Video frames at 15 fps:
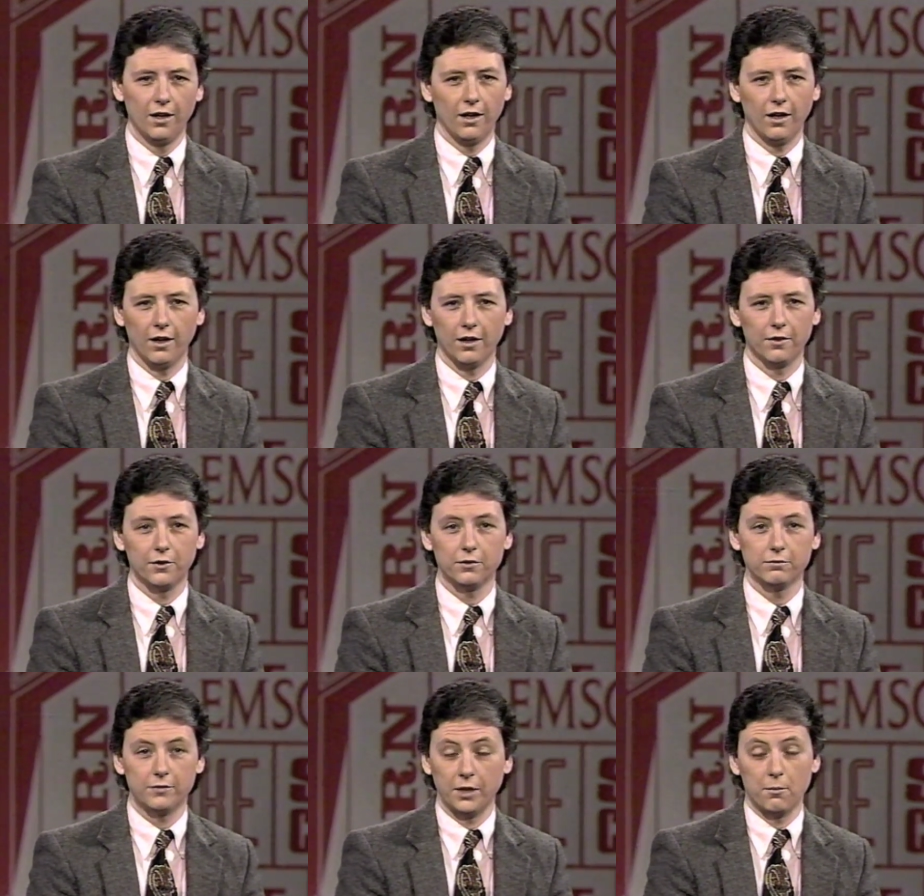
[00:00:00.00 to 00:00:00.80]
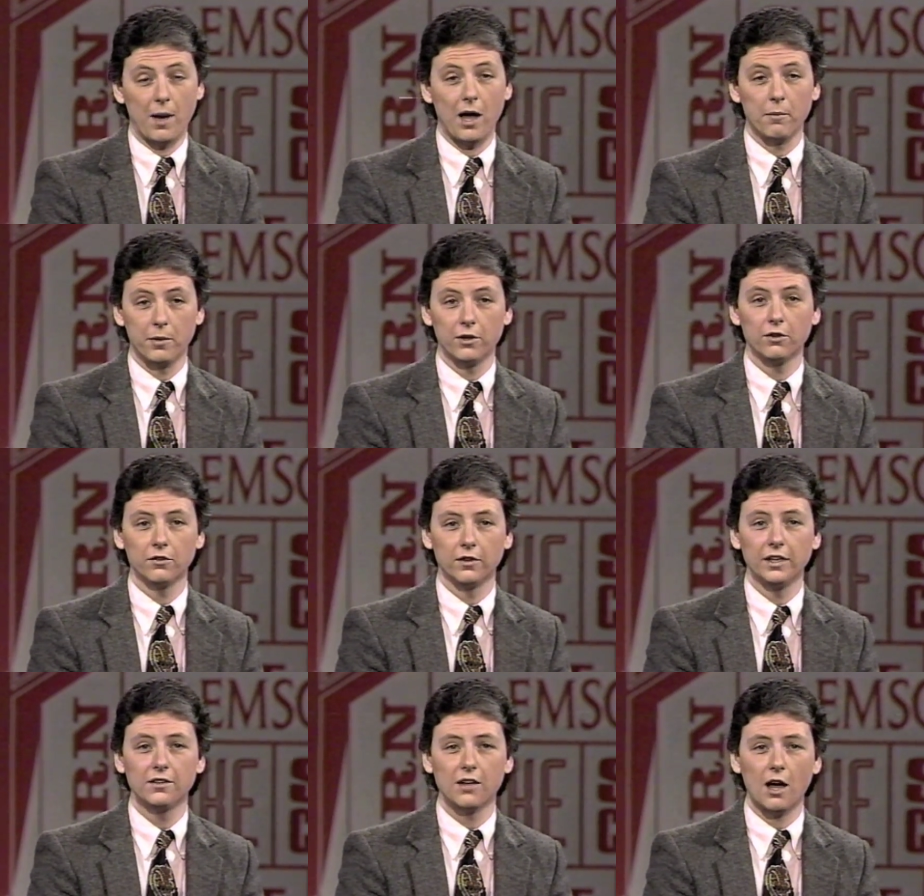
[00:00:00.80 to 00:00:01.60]
uh, the, in my opinion, the
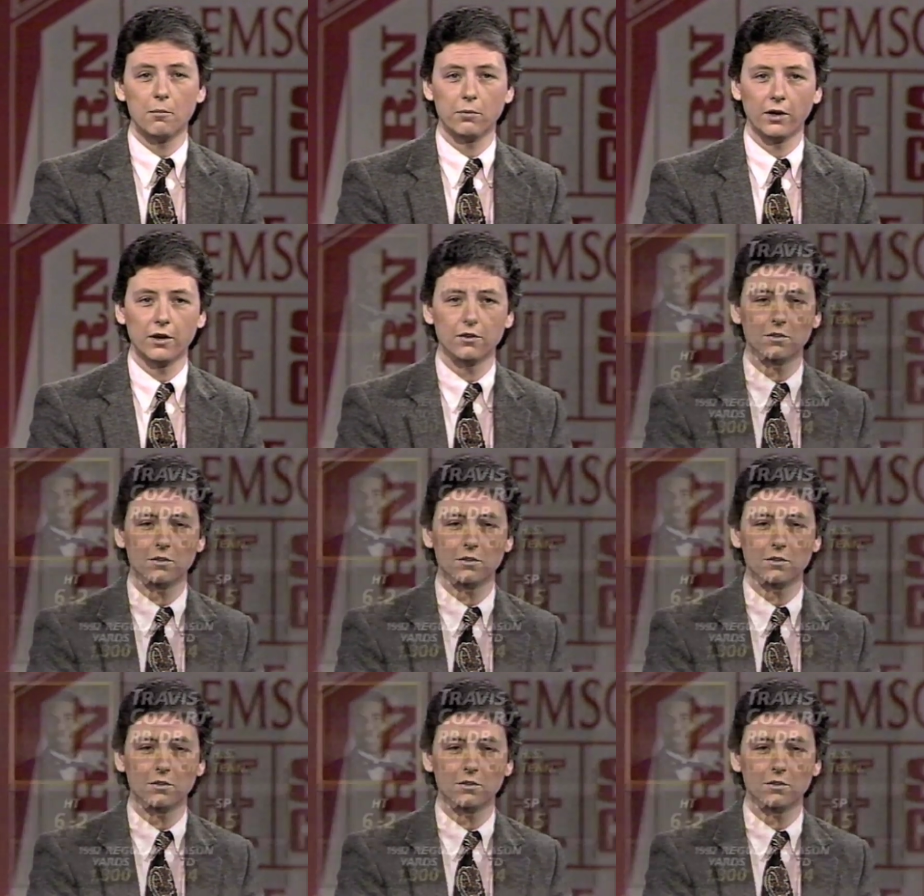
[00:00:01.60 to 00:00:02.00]
top player in